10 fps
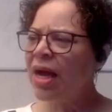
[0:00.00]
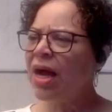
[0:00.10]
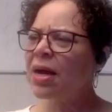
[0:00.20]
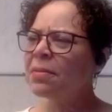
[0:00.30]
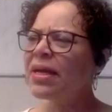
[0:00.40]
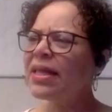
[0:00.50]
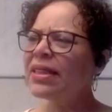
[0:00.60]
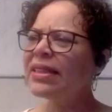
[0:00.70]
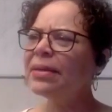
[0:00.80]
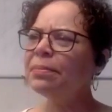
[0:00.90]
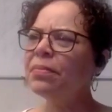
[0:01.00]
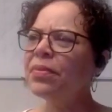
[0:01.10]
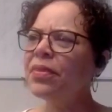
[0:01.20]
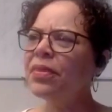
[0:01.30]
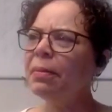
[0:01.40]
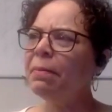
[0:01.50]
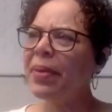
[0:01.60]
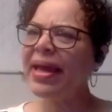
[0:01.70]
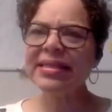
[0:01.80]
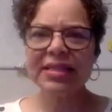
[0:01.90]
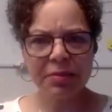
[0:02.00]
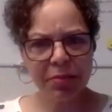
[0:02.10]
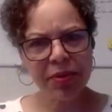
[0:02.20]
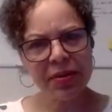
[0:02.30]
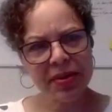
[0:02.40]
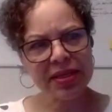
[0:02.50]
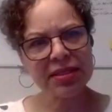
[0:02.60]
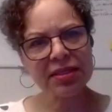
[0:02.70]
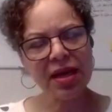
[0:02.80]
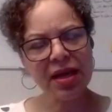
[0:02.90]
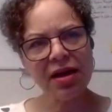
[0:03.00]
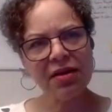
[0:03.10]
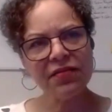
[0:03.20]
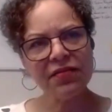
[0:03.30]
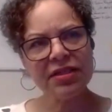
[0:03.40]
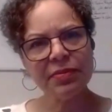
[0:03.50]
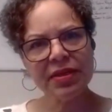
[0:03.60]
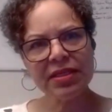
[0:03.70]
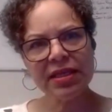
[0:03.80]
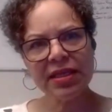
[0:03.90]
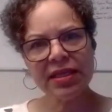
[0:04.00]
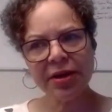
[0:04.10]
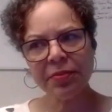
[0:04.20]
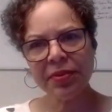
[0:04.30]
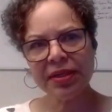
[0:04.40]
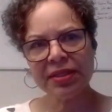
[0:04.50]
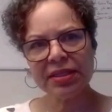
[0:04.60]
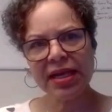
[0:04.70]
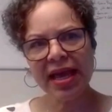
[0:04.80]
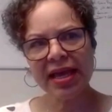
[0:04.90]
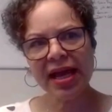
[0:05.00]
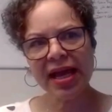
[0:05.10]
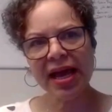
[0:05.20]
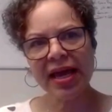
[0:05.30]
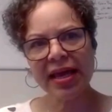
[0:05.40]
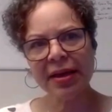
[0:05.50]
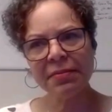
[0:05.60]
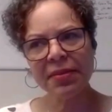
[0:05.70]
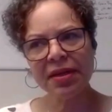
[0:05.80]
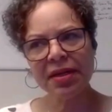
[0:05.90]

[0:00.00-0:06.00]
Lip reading: the basic premise of CBT therapist, and I am